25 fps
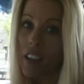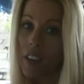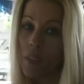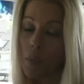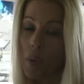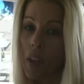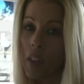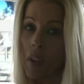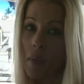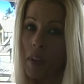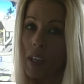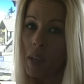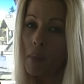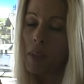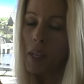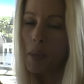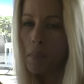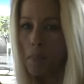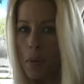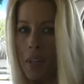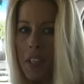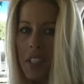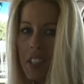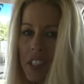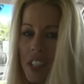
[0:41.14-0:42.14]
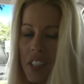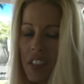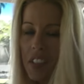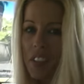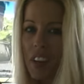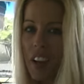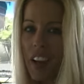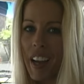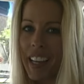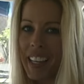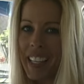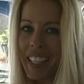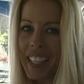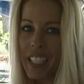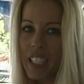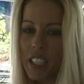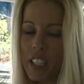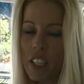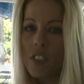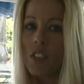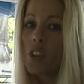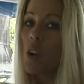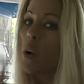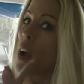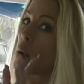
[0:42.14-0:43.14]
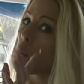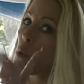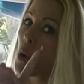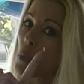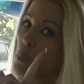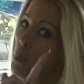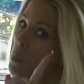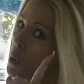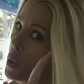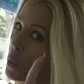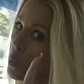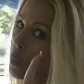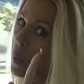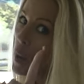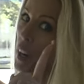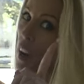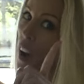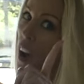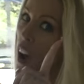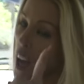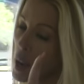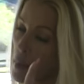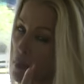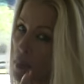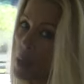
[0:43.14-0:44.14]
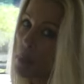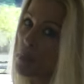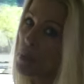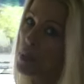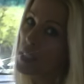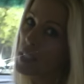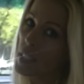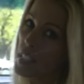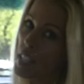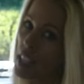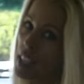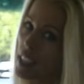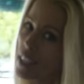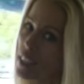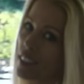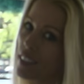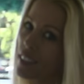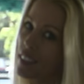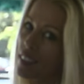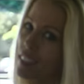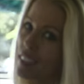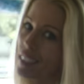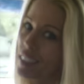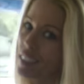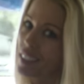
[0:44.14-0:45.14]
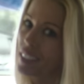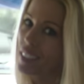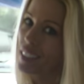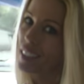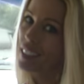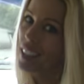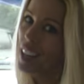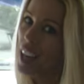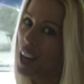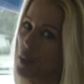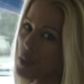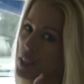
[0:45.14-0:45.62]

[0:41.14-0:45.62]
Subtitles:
whether I'm going to be a or not. No, I won't put one on my. I